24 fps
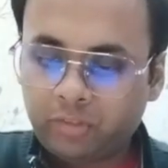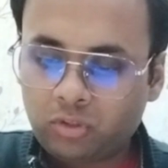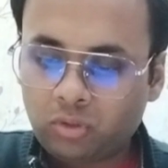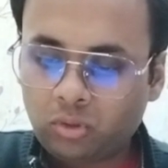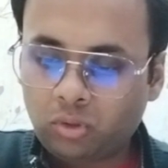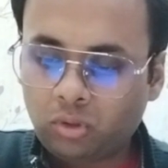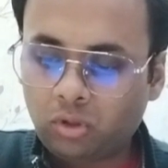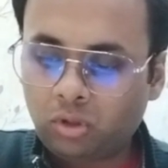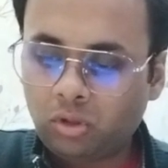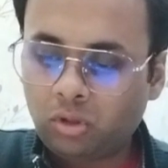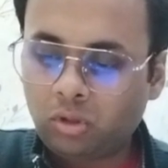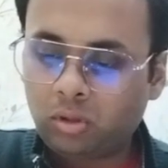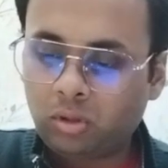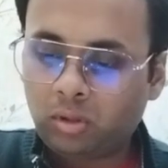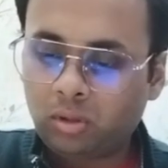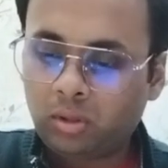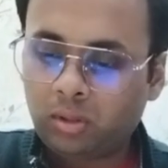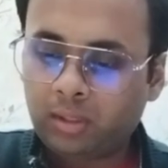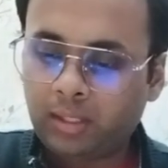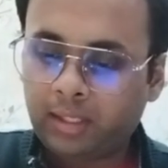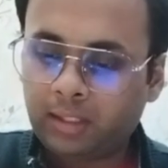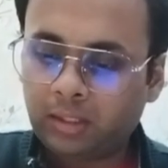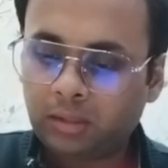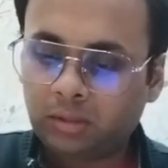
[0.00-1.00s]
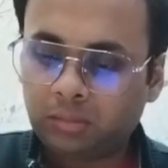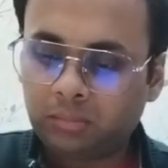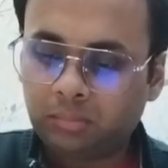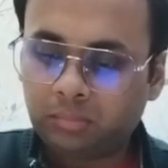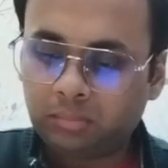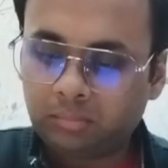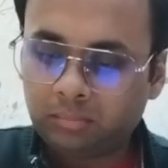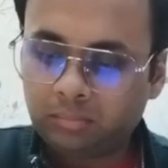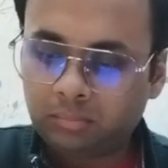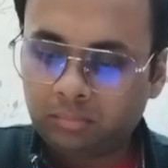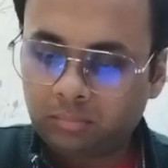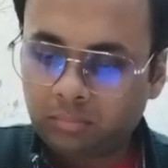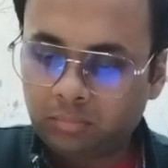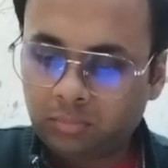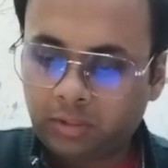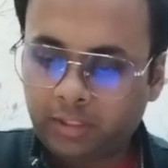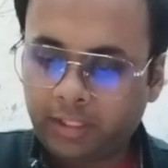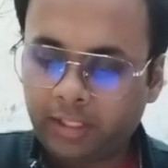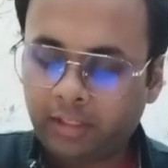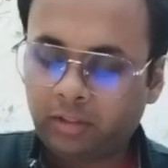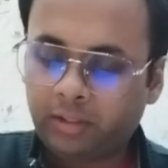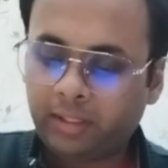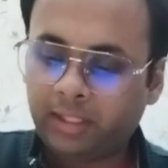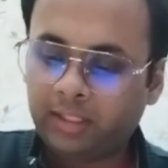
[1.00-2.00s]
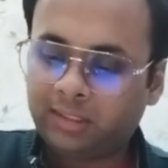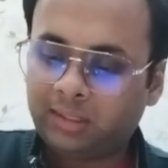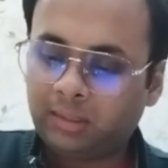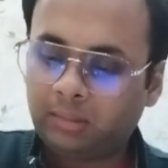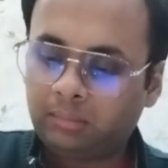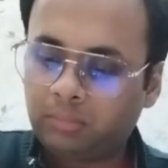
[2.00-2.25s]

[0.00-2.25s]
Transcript: so let us take case